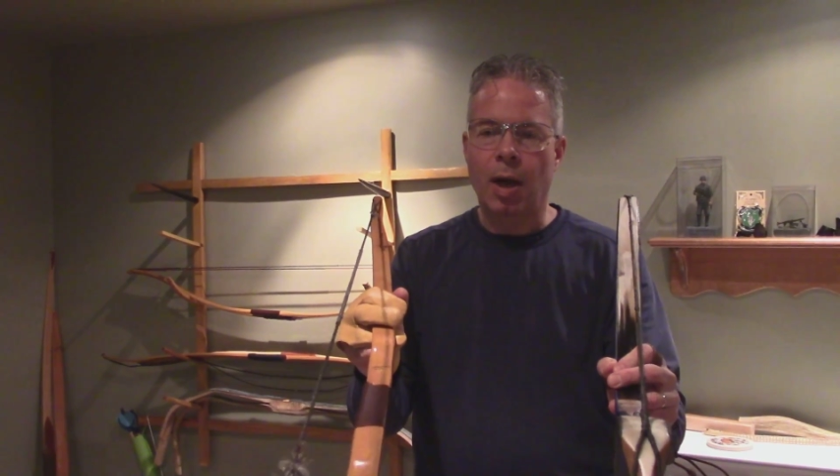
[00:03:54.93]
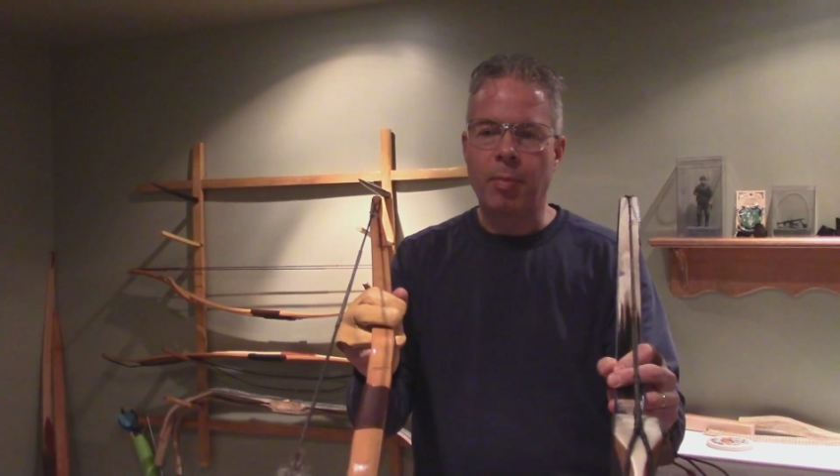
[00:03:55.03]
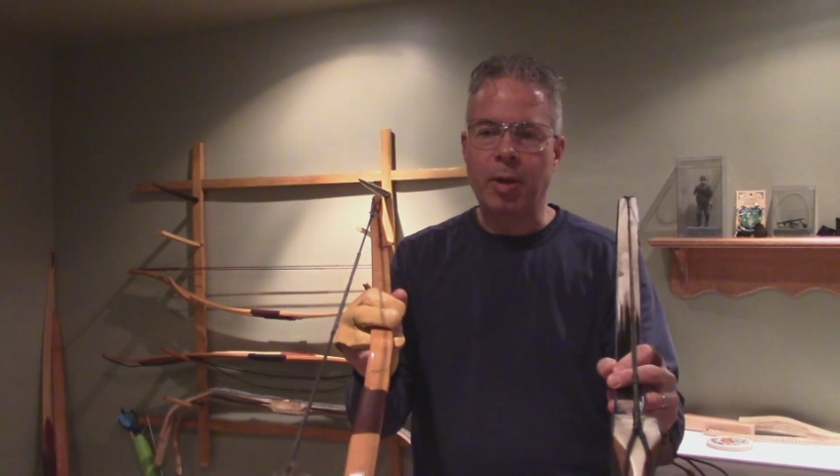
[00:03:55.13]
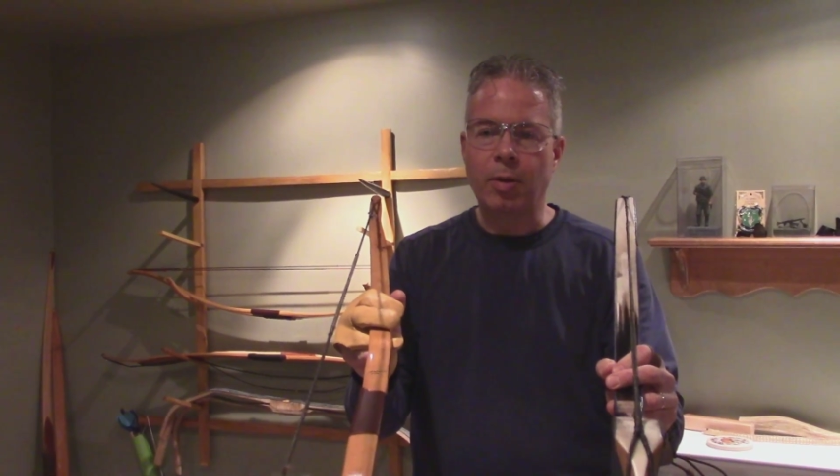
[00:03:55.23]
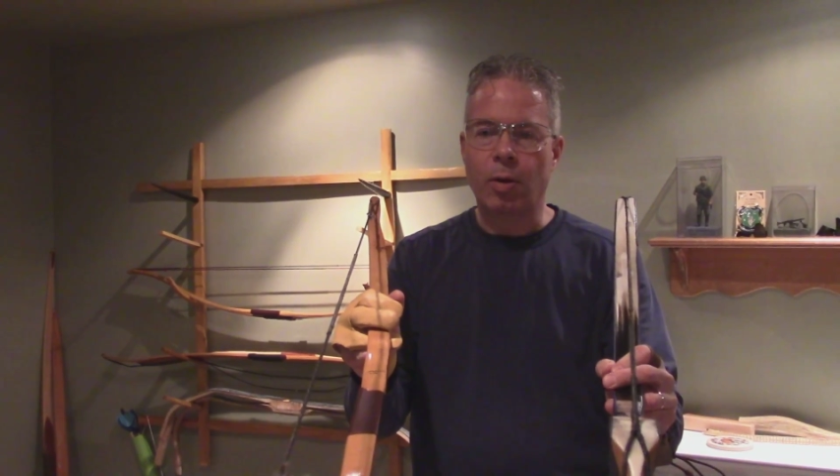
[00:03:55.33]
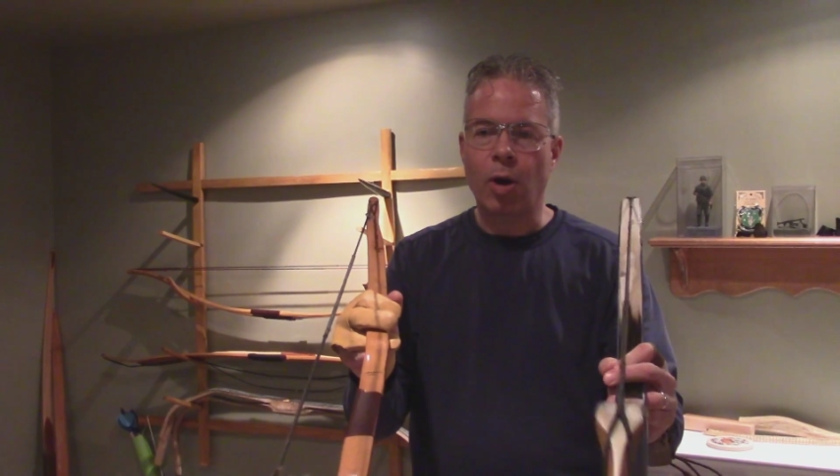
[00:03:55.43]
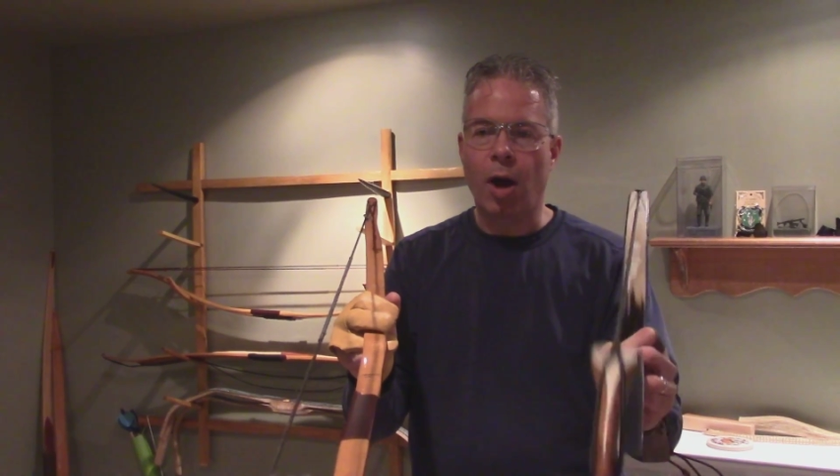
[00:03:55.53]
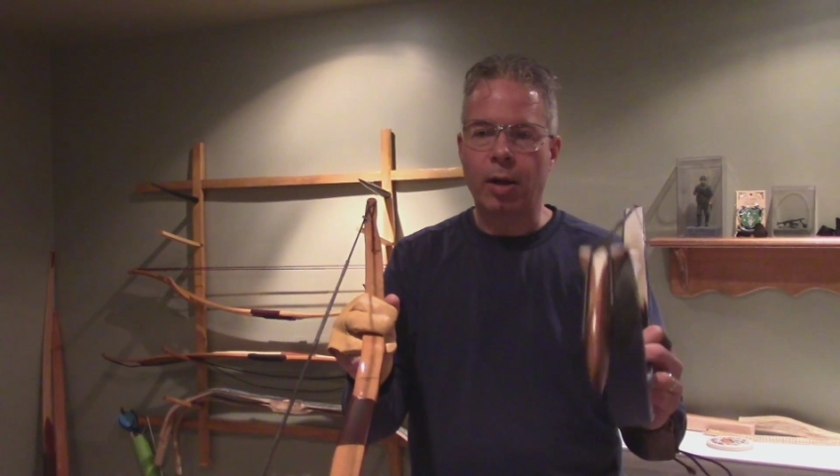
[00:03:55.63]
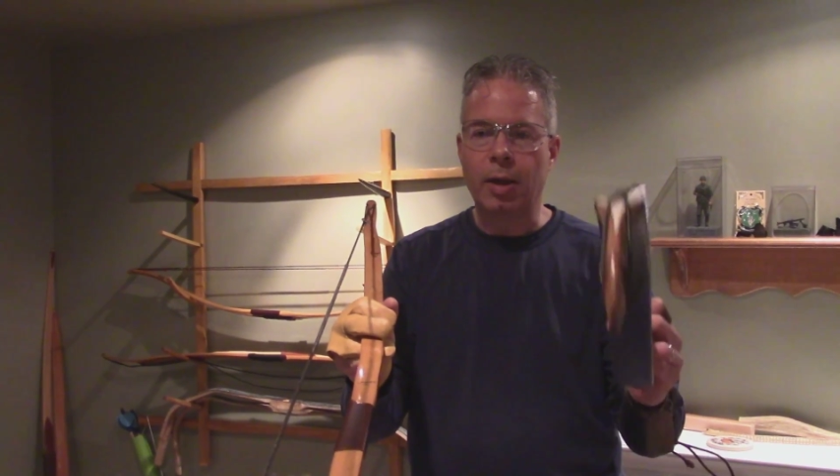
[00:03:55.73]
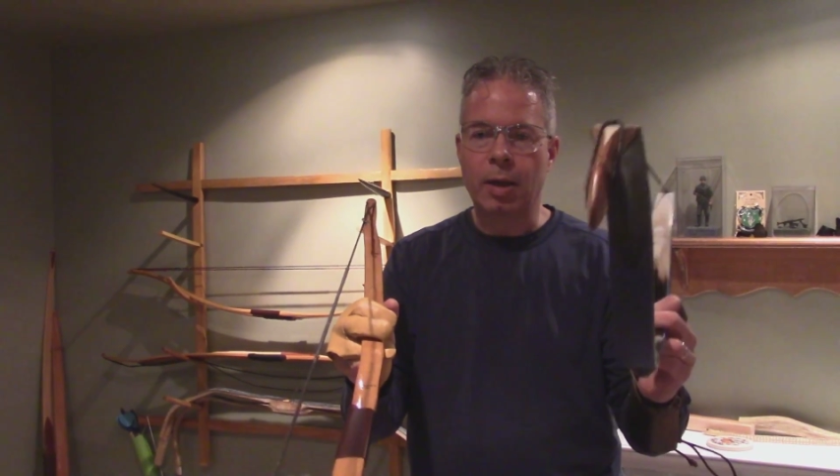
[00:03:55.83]
I mean, they're
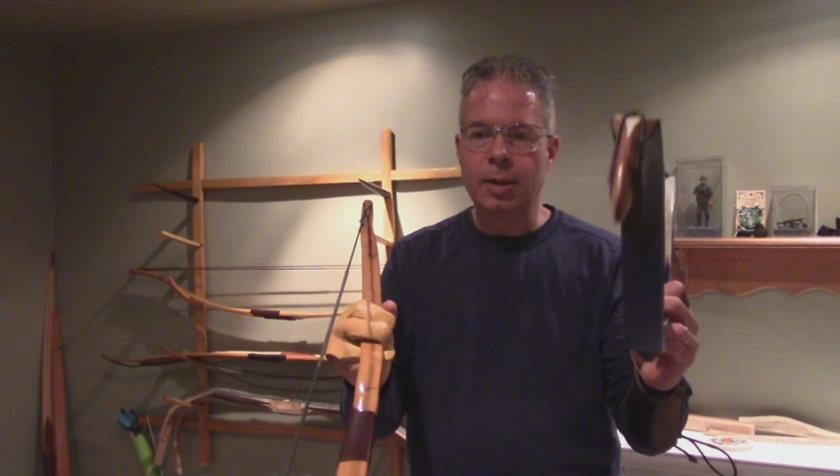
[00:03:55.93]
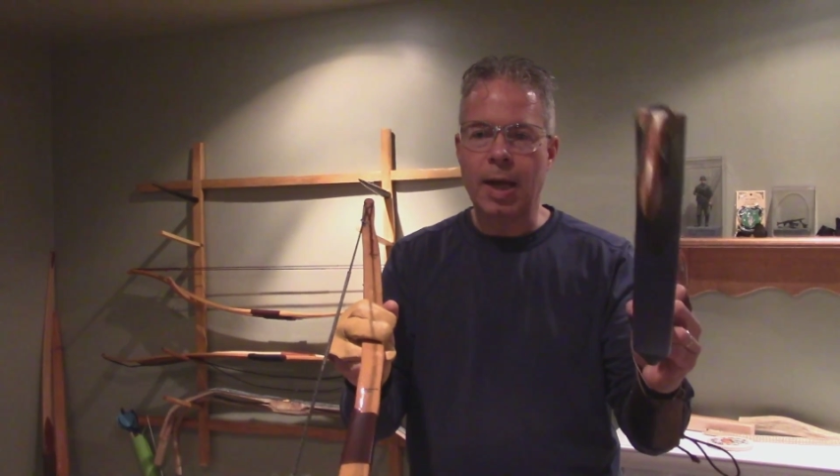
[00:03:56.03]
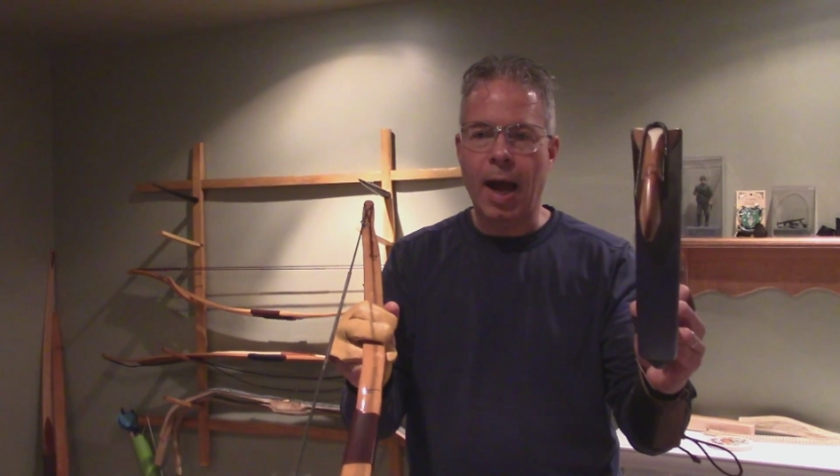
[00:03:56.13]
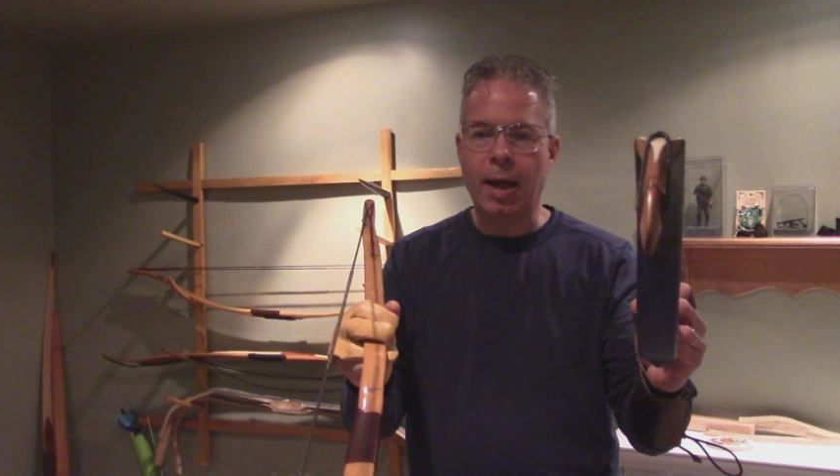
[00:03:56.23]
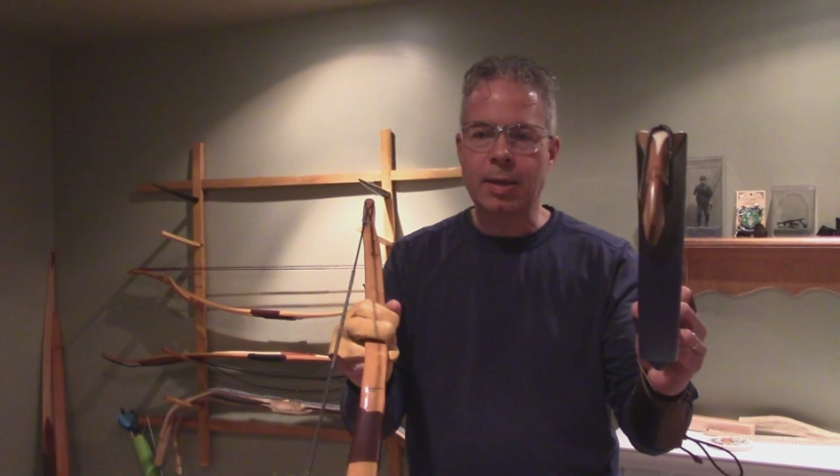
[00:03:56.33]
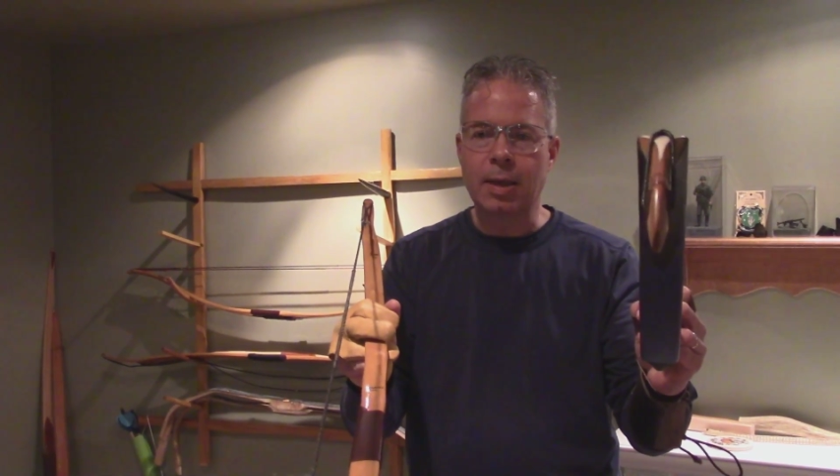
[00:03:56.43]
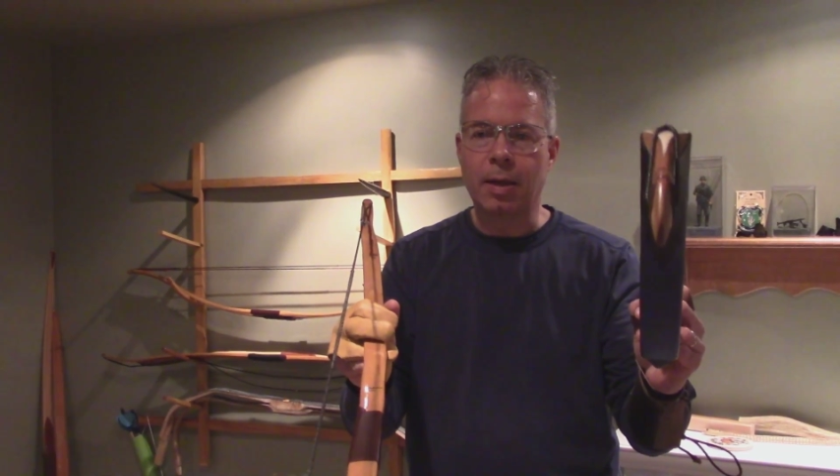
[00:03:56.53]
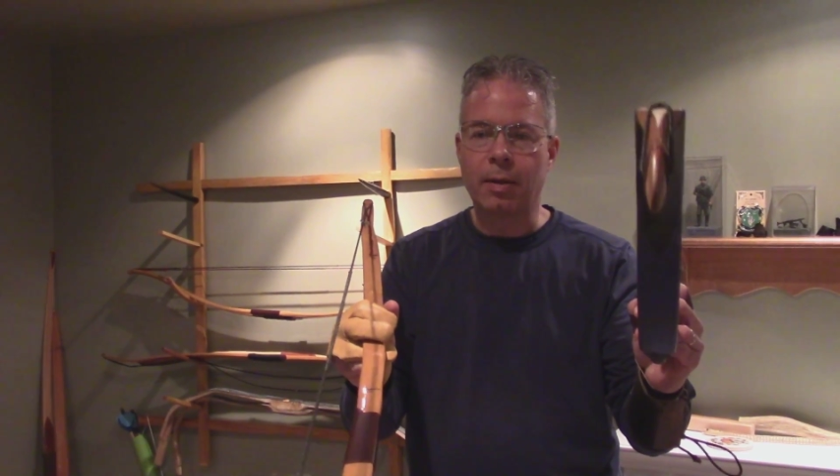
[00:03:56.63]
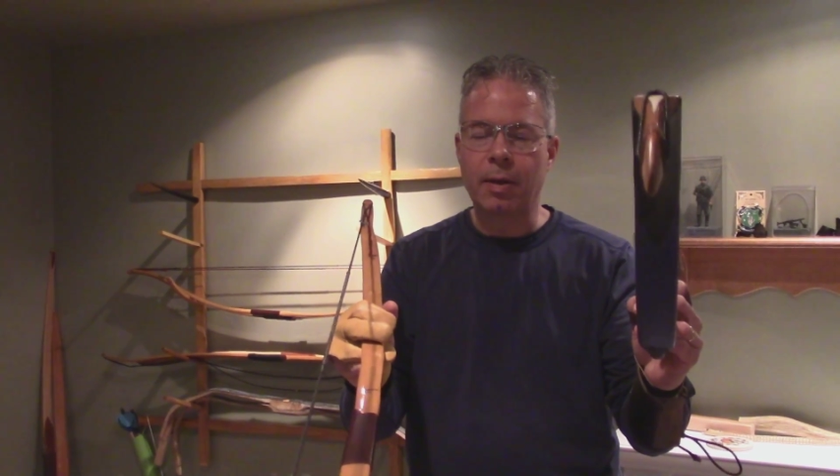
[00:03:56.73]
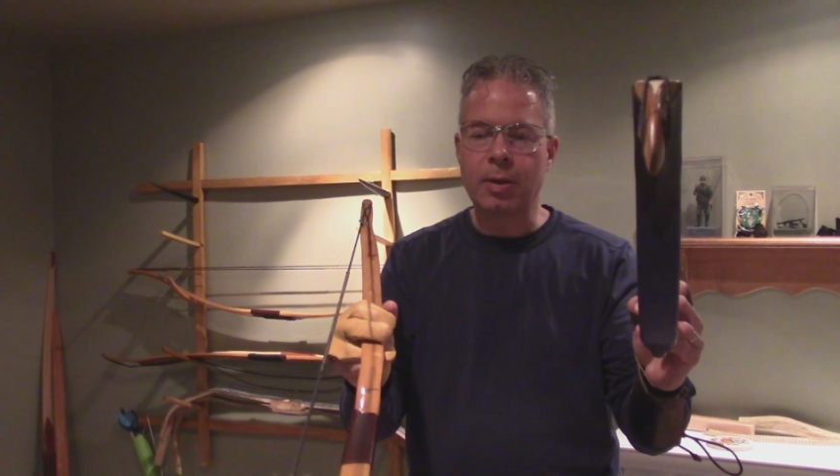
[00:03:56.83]
not
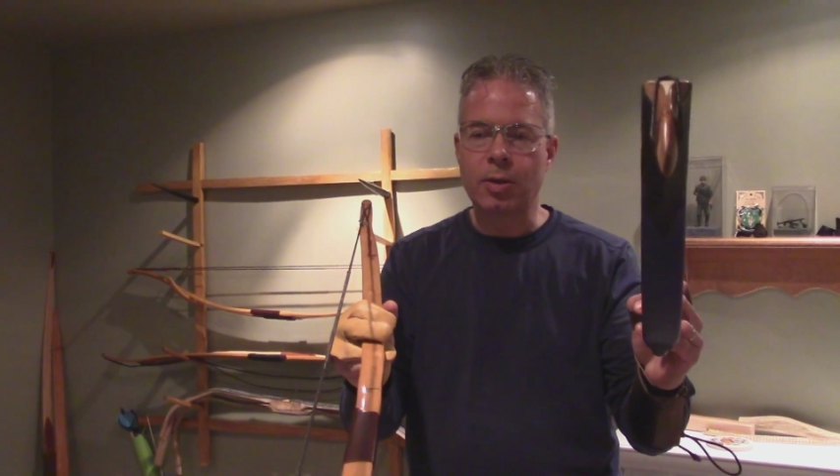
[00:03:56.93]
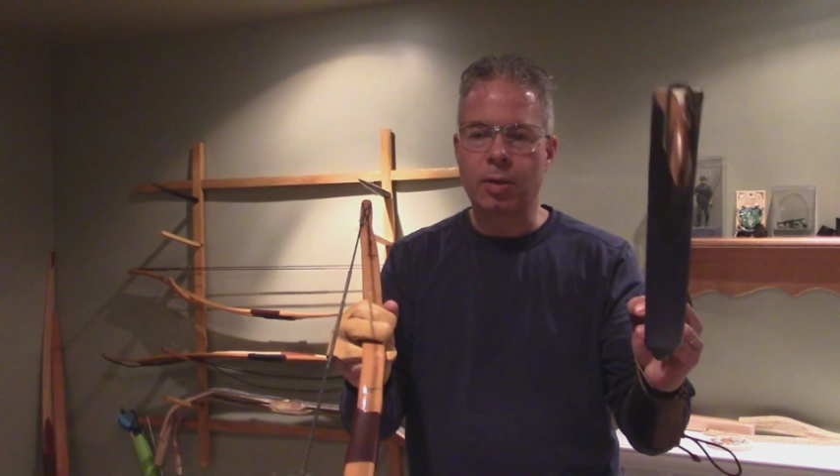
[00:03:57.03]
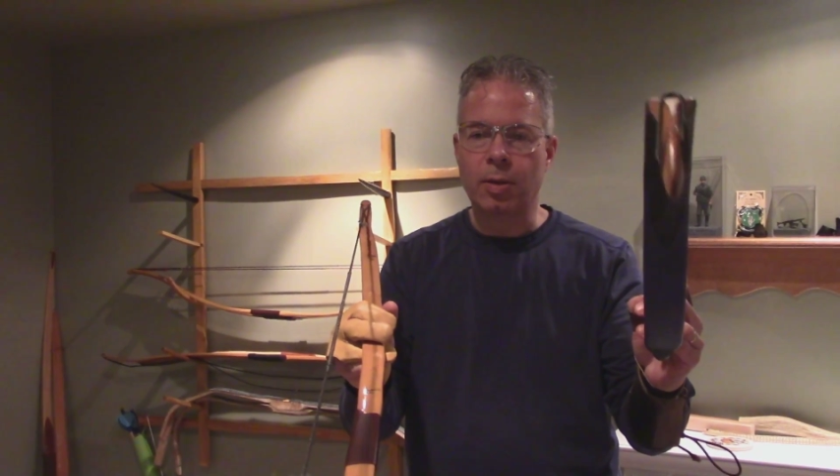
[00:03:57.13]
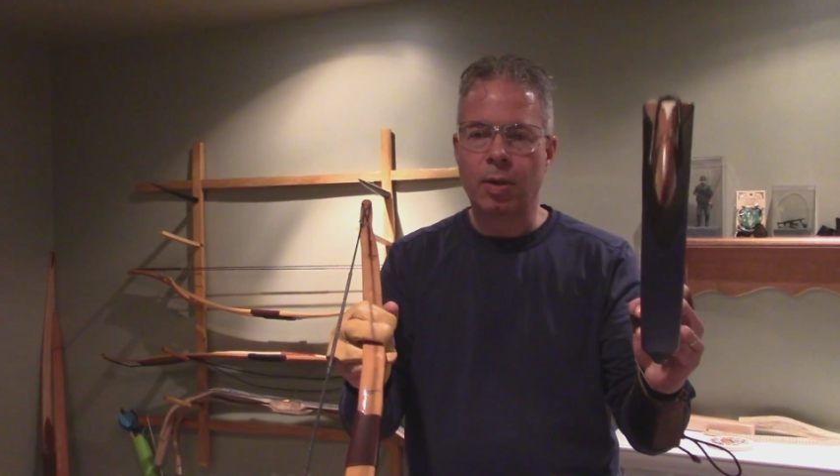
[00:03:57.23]
taxing this